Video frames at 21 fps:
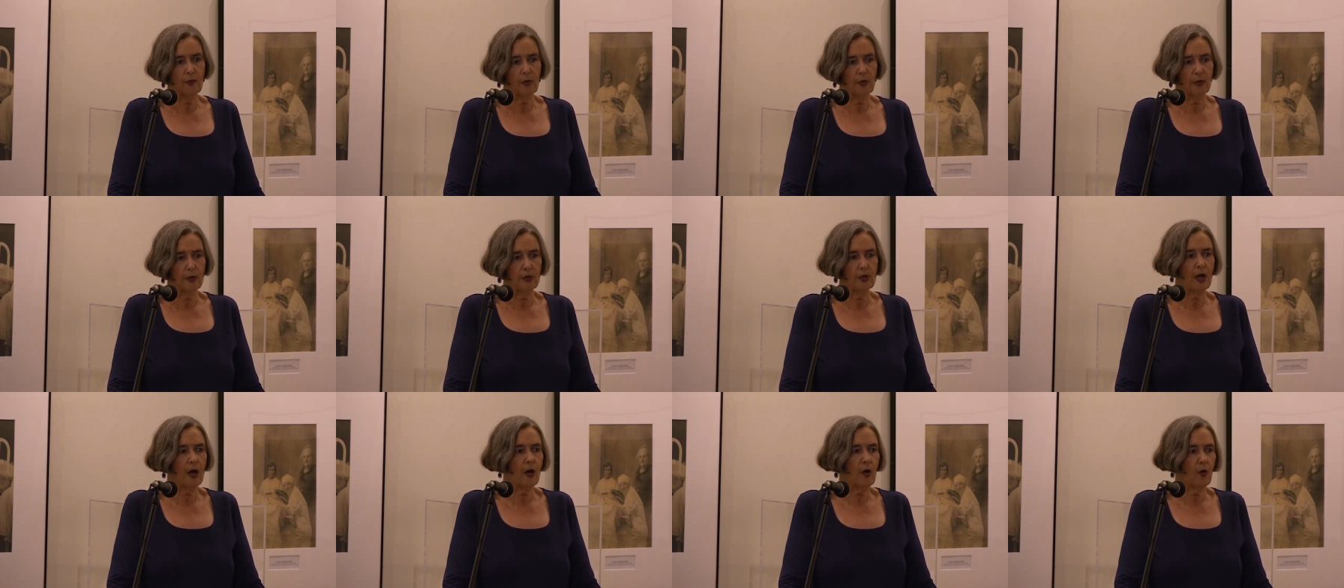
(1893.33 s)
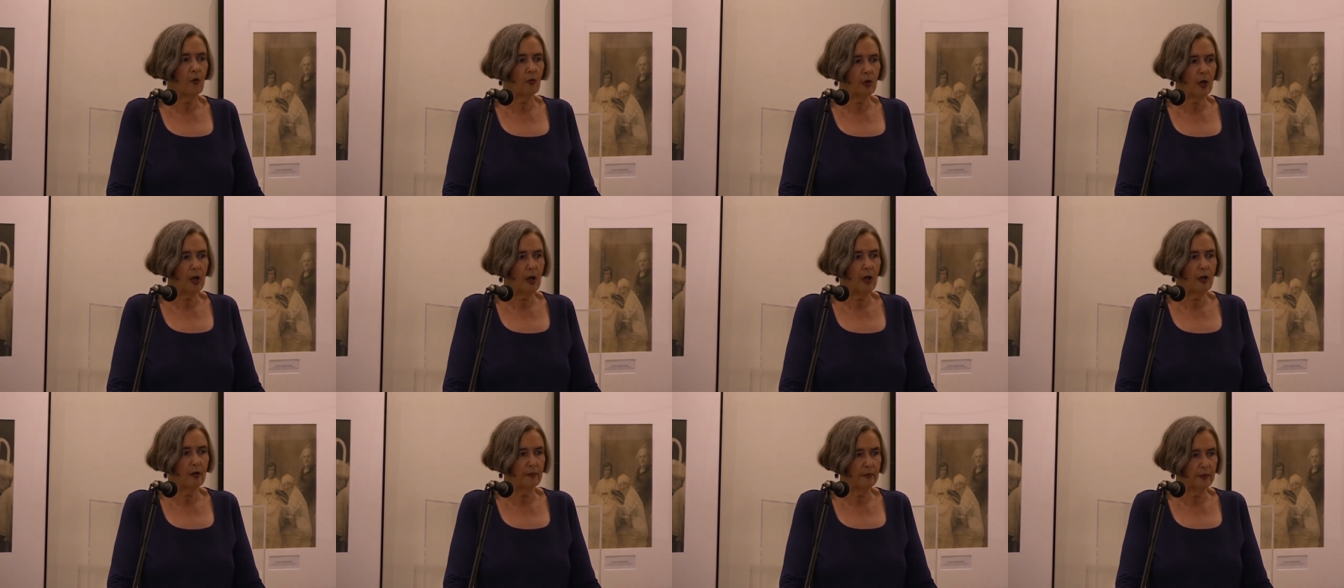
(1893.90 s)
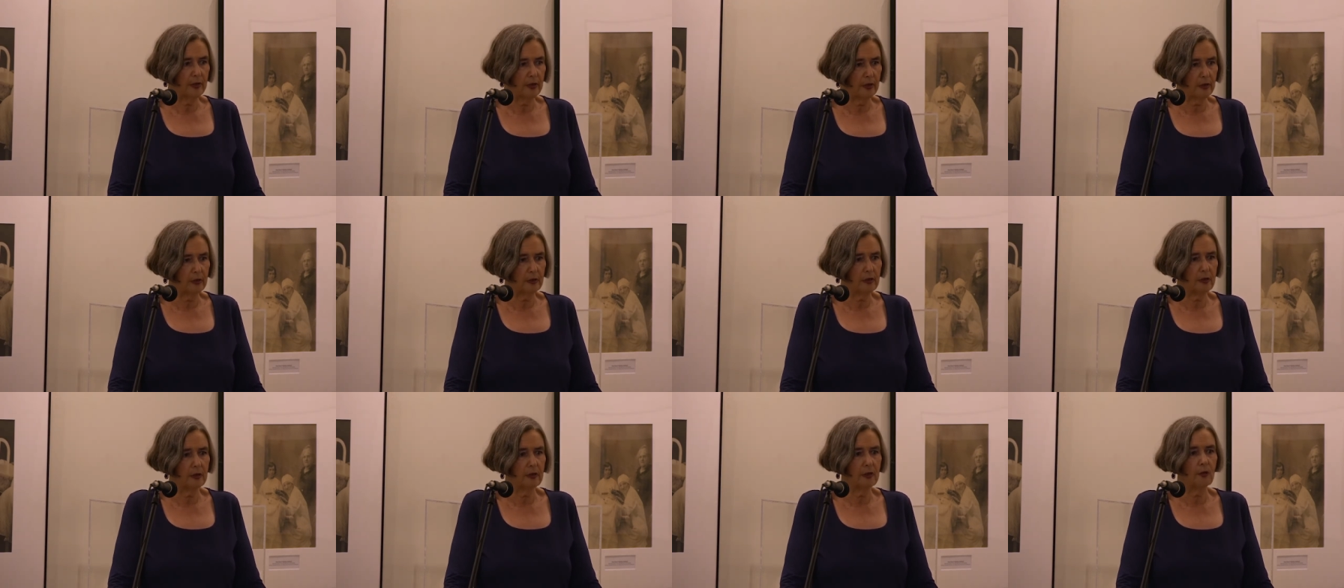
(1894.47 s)
for the tall
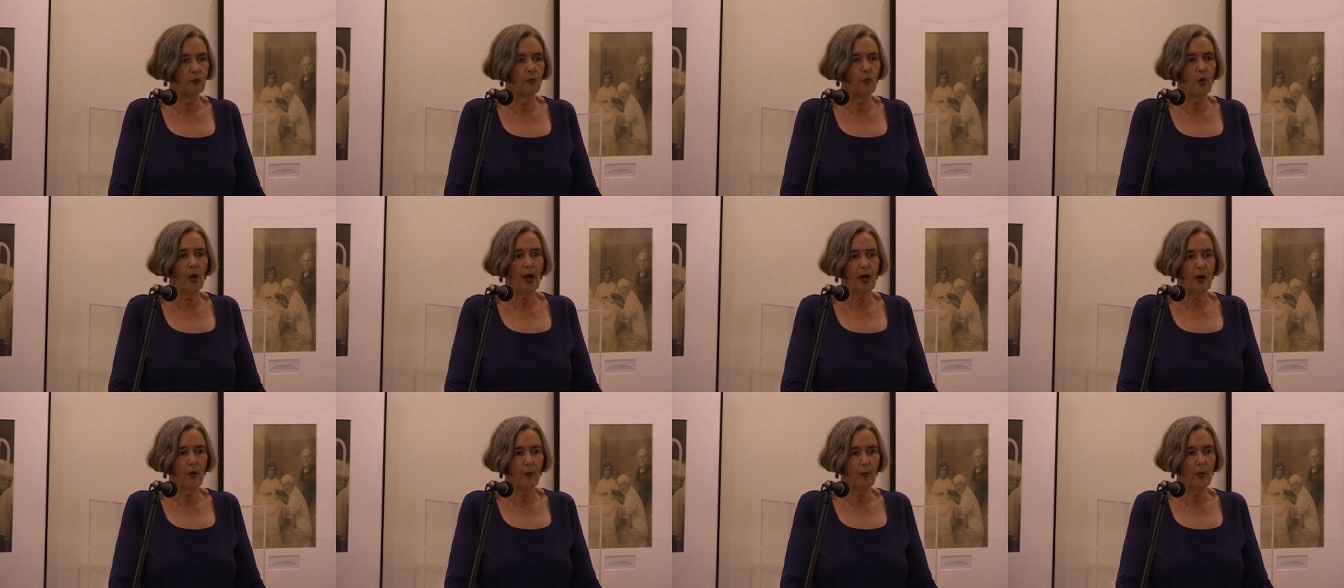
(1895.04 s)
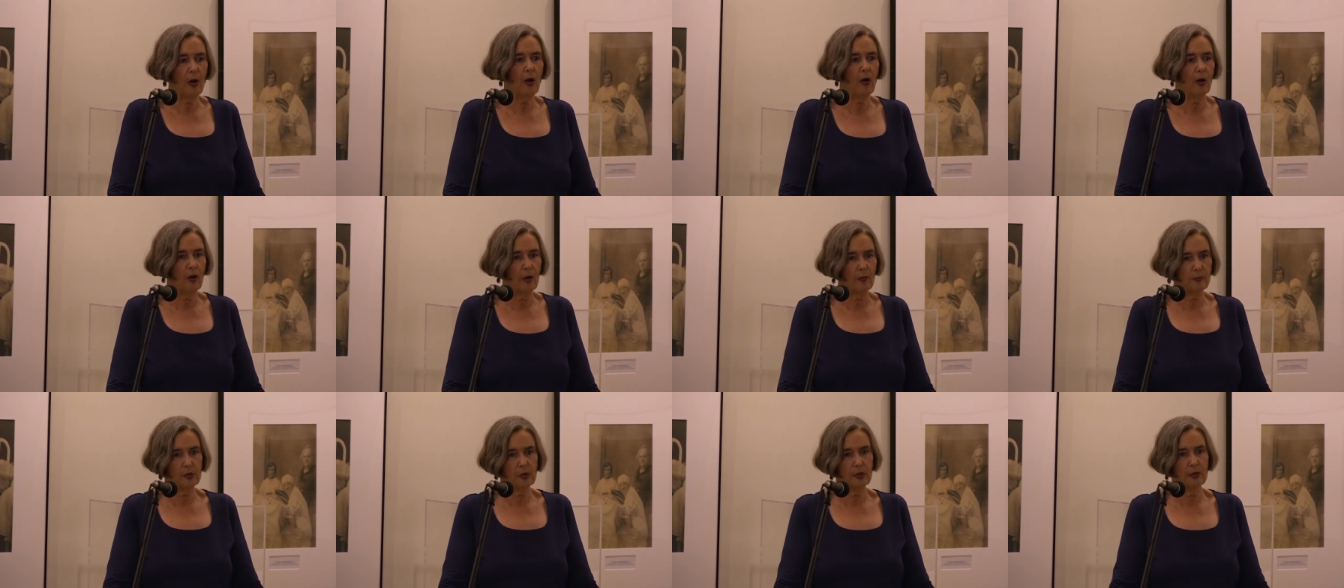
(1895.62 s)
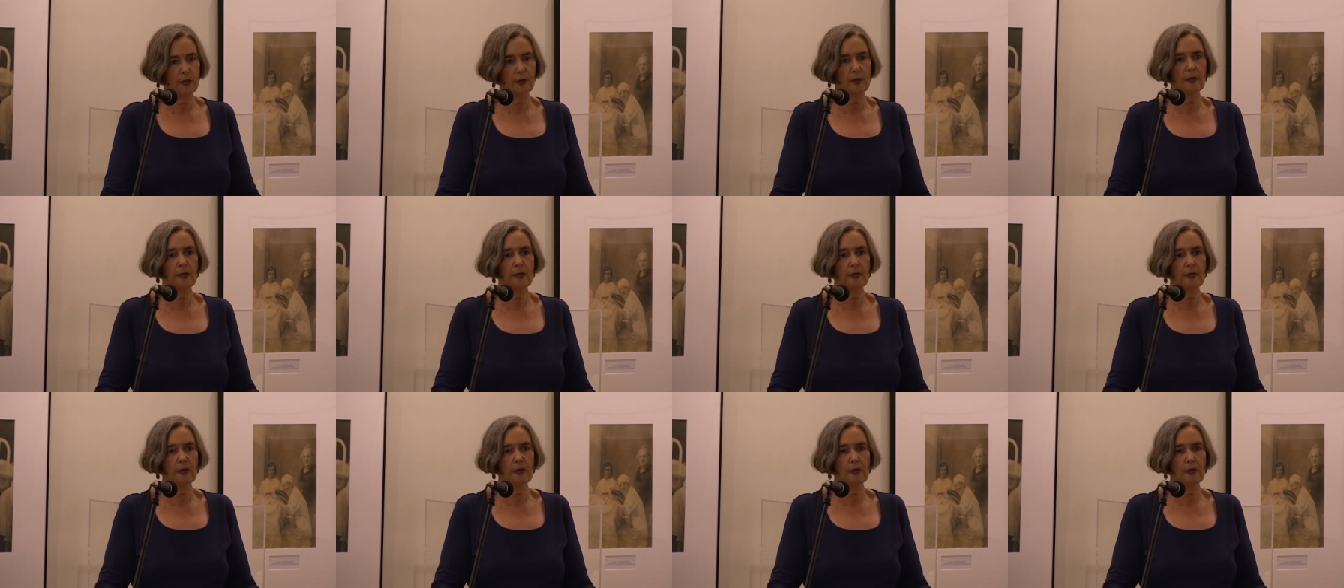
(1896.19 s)
convict in Wild Palms.